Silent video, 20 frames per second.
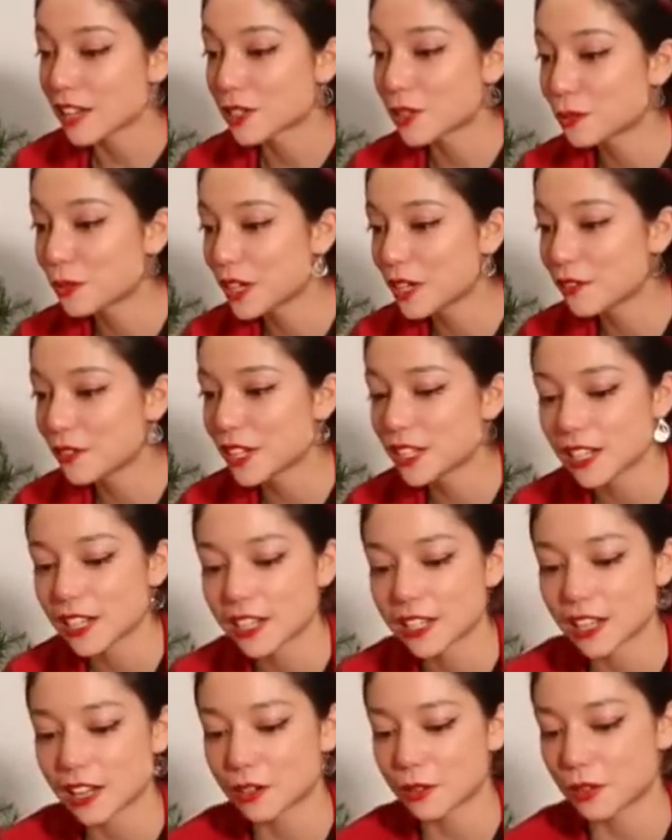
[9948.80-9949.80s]
so Reinvented
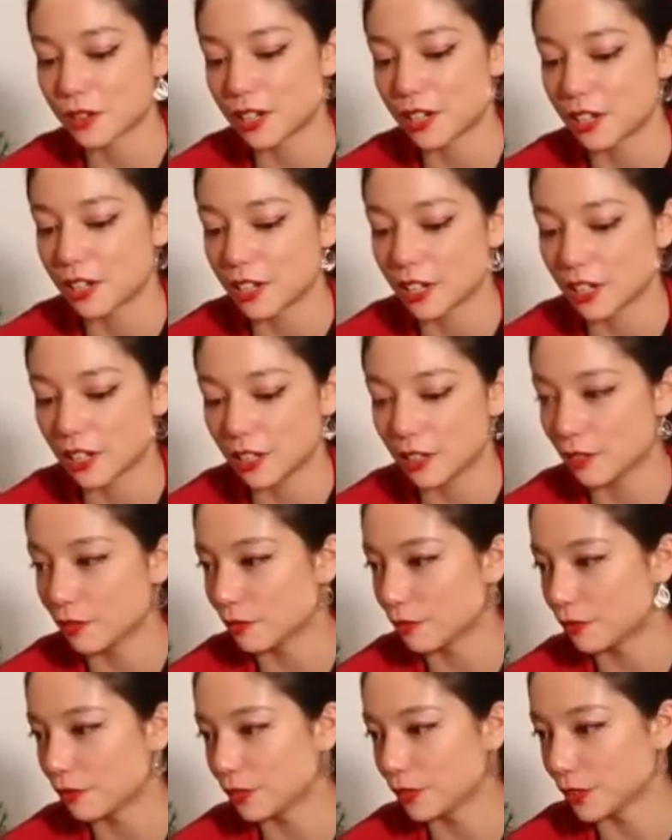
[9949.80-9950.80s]
is headquartered in
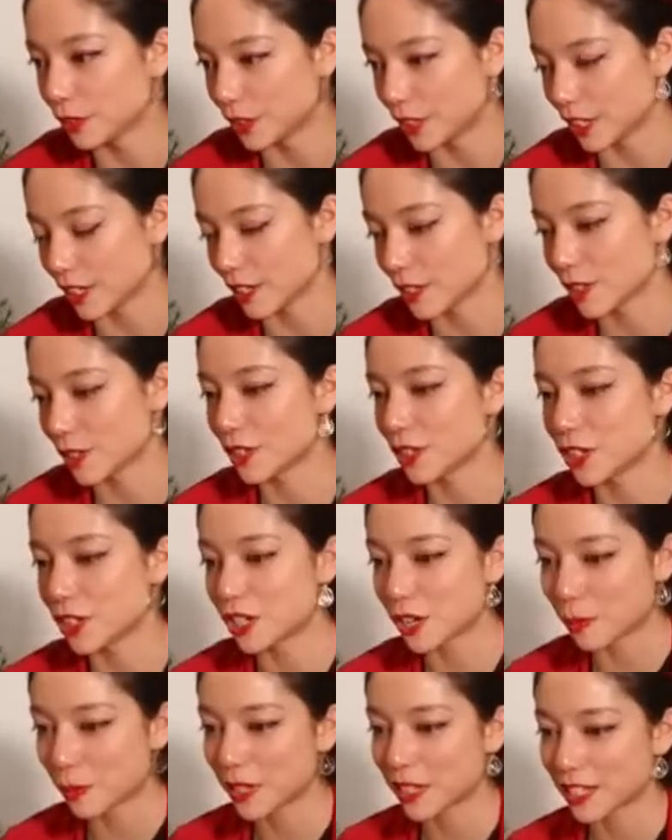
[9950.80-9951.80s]
Florida. So the
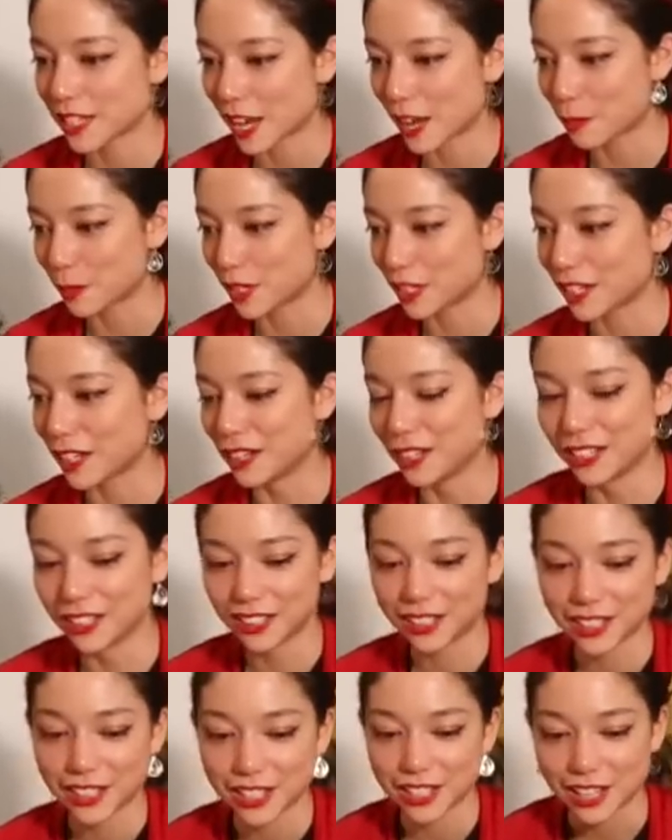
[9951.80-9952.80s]
shipping is happening
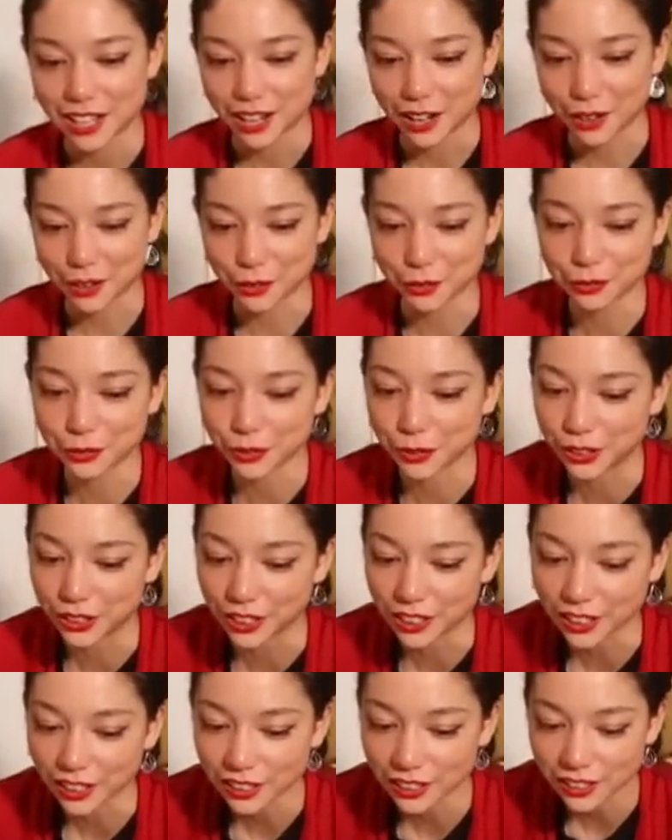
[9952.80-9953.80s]
out of
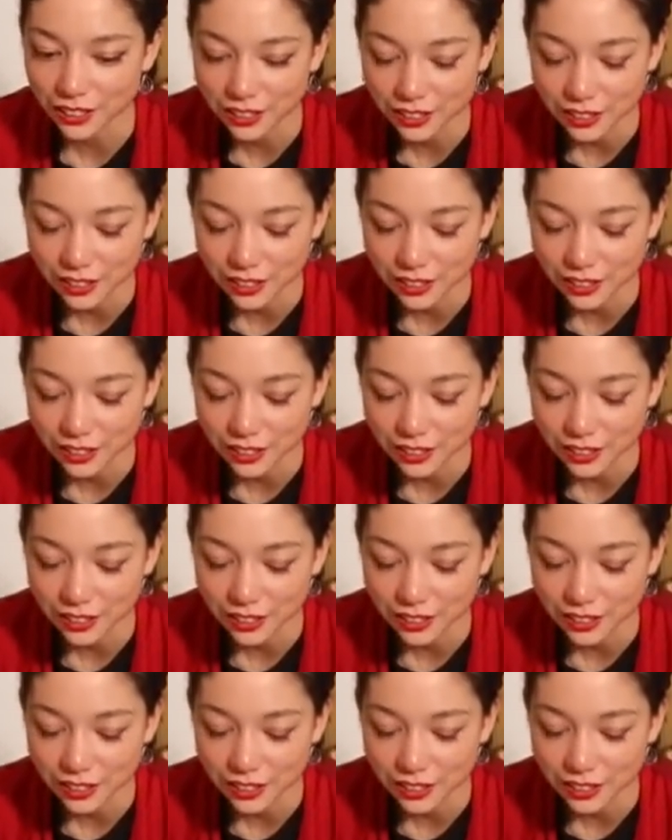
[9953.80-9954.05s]
Florida.